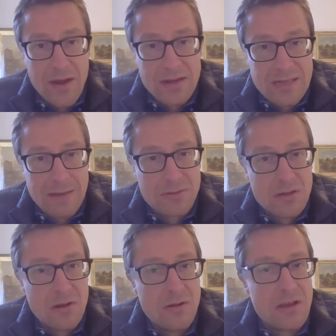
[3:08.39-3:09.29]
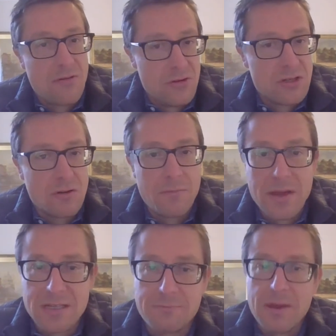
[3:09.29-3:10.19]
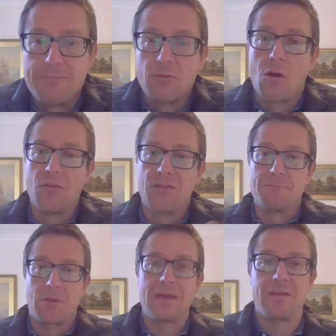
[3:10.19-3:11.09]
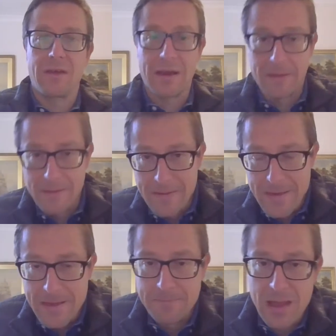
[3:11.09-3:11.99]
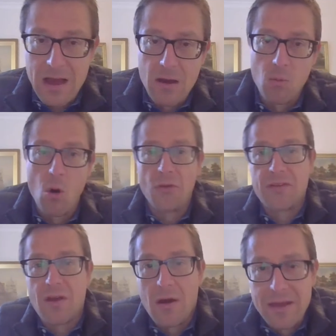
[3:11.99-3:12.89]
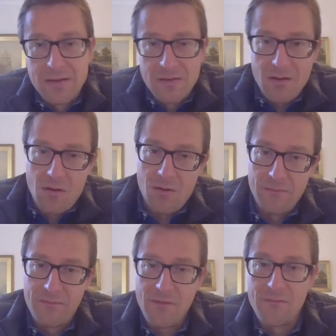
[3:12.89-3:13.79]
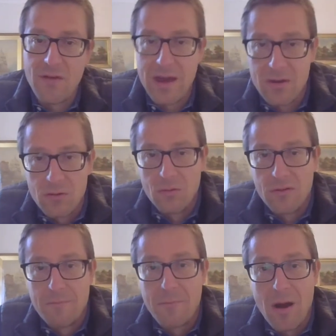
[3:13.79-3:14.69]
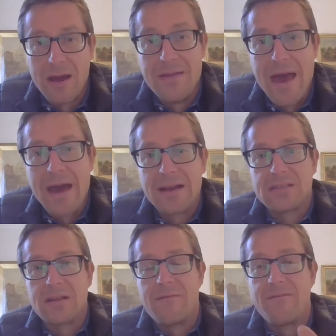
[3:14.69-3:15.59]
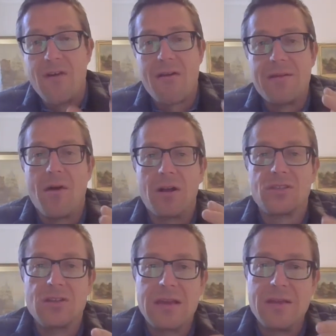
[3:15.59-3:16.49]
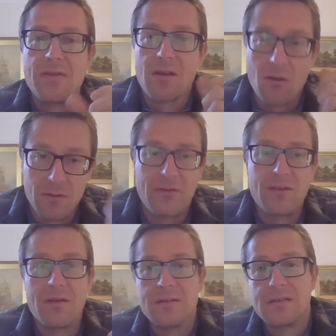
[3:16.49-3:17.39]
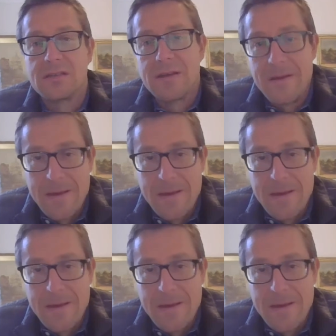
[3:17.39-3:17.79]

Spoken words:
That is absolutely crucial because people contemplating what kind of vehicle to buy next very much need the confidence